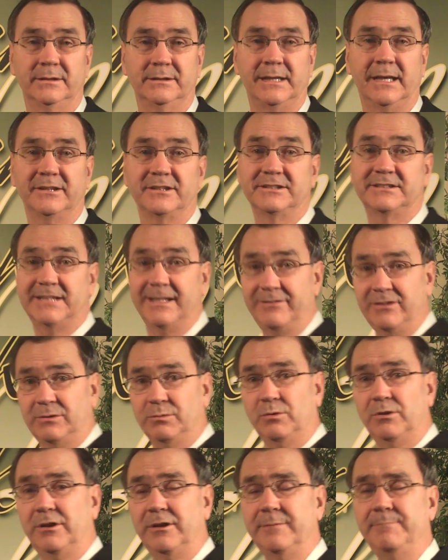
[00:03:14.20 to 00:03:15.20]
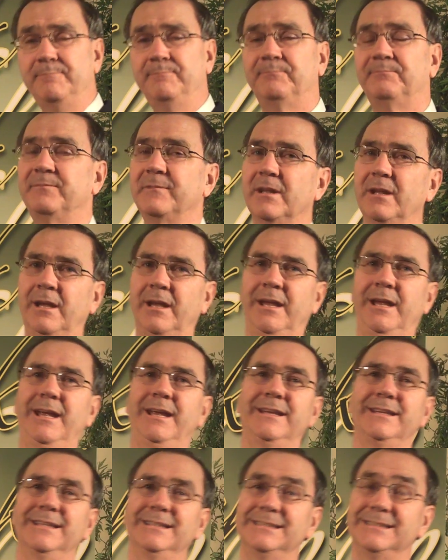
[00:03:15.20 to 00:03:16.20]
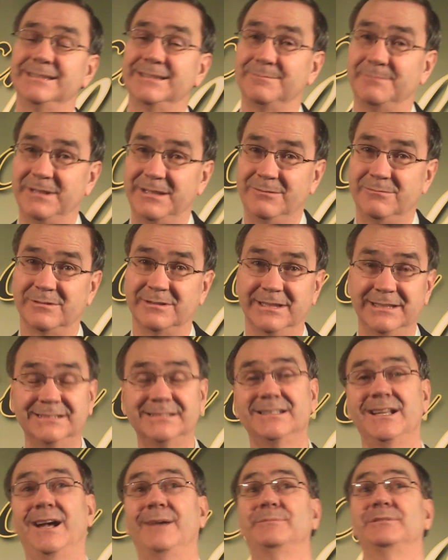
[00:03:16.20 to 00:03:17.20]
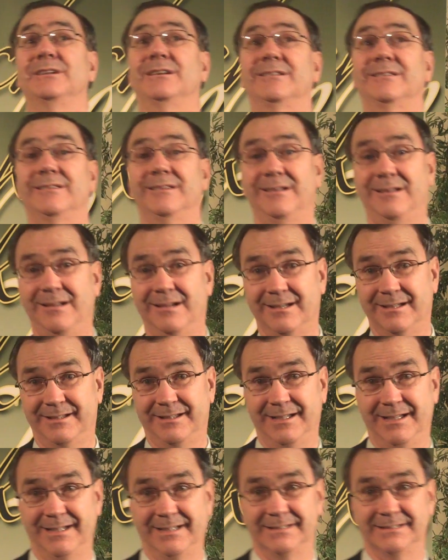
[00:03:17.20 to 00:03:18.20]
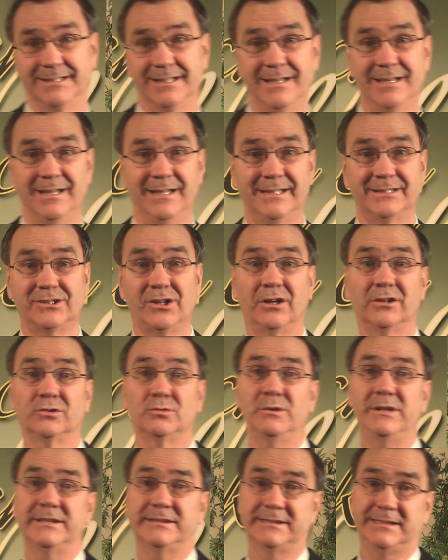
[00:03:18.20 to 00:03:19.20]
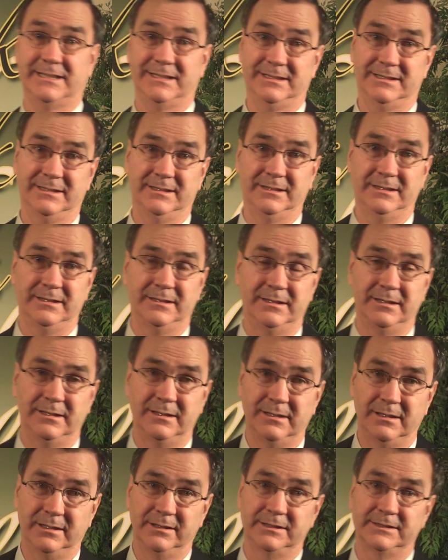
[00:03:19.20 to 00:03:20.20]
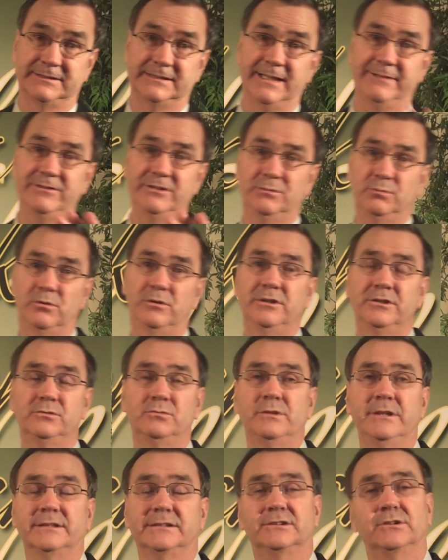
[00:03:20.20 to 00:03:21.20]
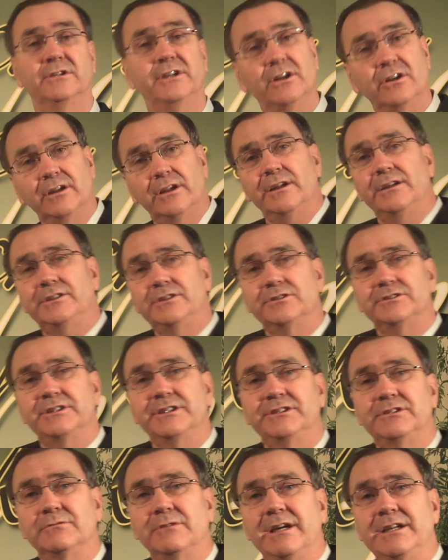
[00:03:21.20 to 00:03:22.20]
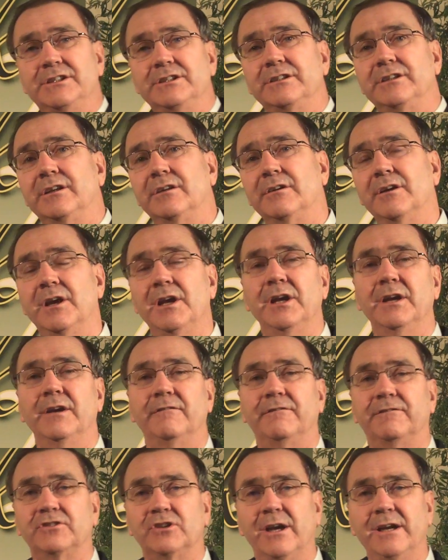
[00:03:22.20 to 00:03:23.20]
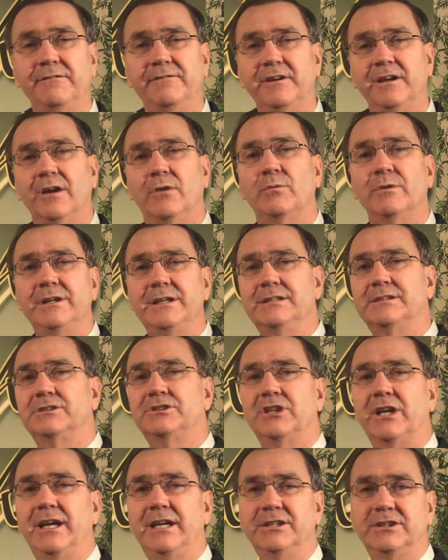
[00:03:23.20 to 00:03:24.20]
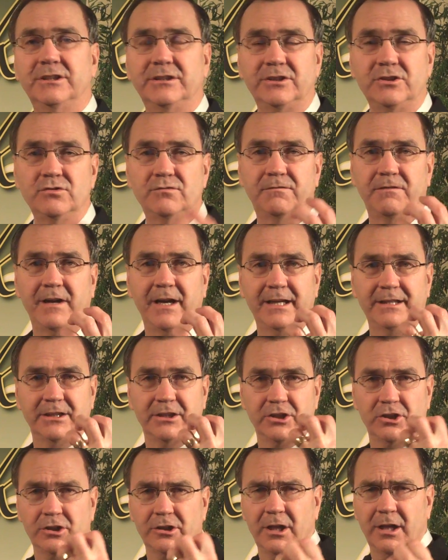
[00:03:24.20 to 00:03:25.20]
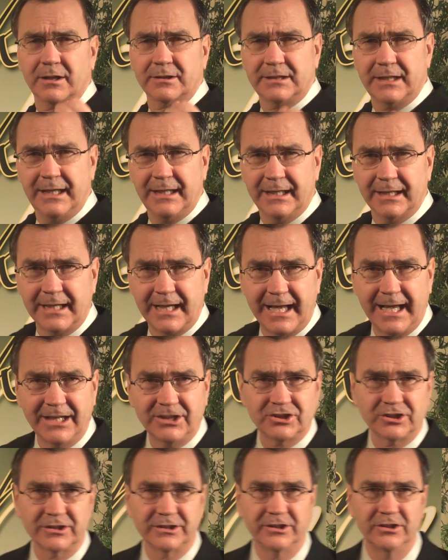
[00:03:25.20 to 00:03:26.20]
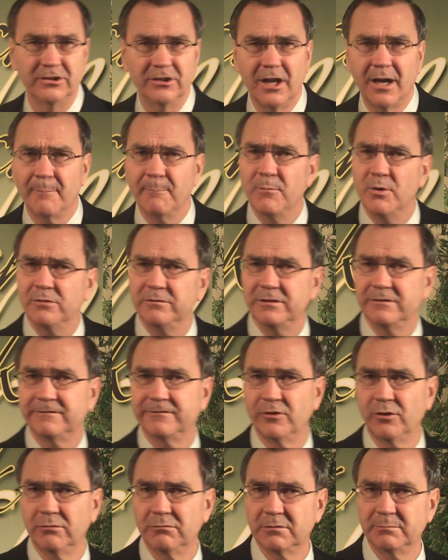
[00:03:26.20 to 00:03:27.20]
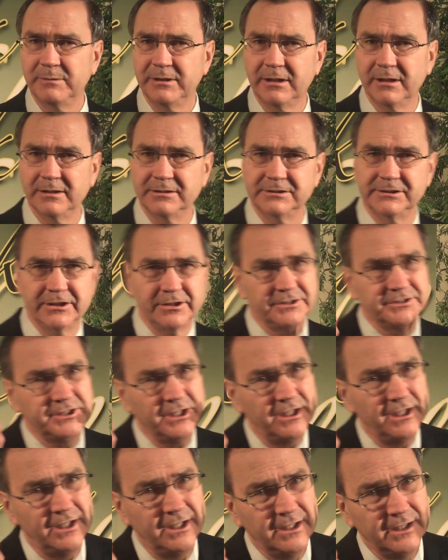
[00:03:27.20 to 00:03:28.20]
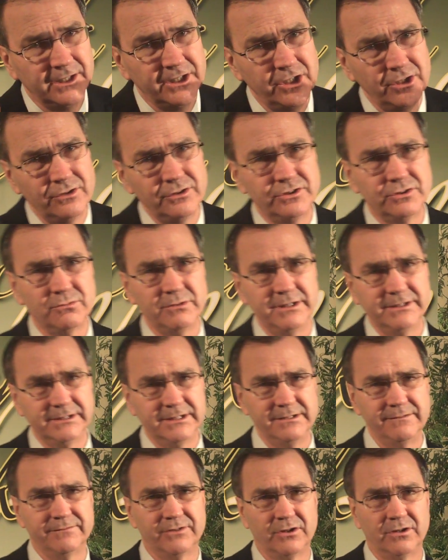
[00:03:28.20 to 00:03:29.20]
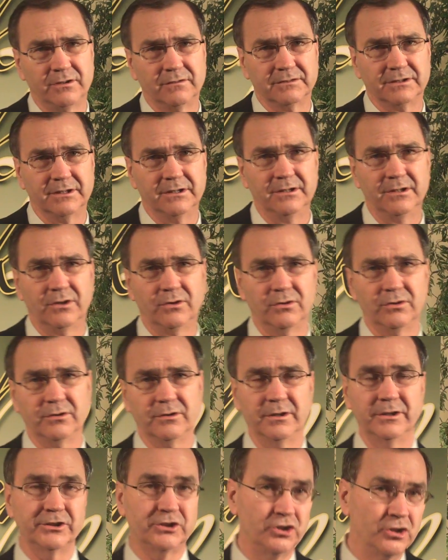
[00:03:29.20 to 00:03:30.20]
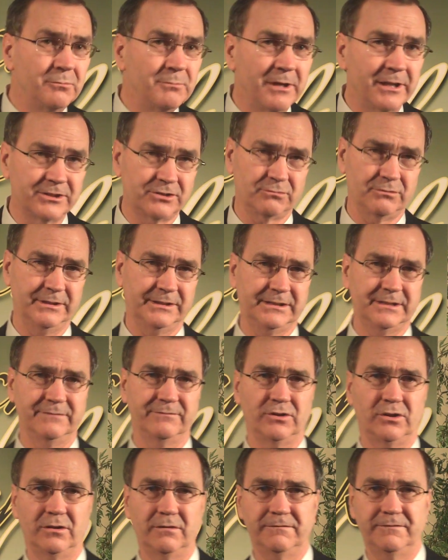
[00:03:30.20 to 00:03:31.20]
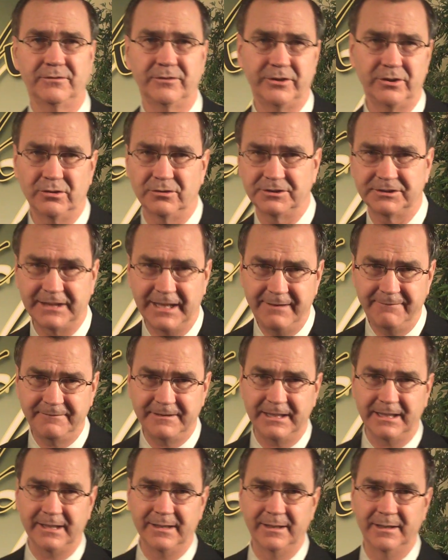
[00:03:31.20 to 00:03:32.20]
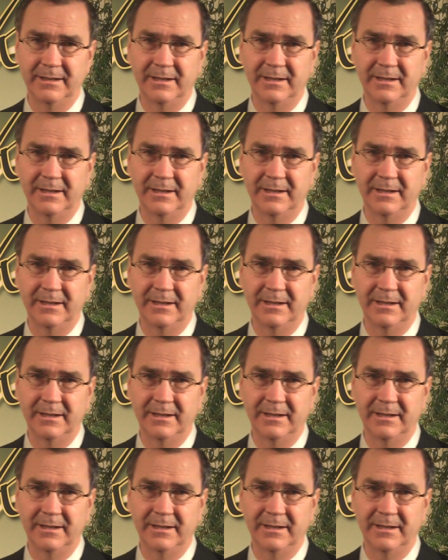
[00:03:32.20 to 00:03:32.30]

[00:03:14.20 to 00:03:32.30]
Now the 7th word, hey, this is a big one. This stops a lot of things. It's called risk. The 7th word is risk. So you're looking at your situation, you're trying to figure out what needs to change, and you find that you're not taking action, you're not moving forward because there's huge risk involved, or too much risk involved for your safety.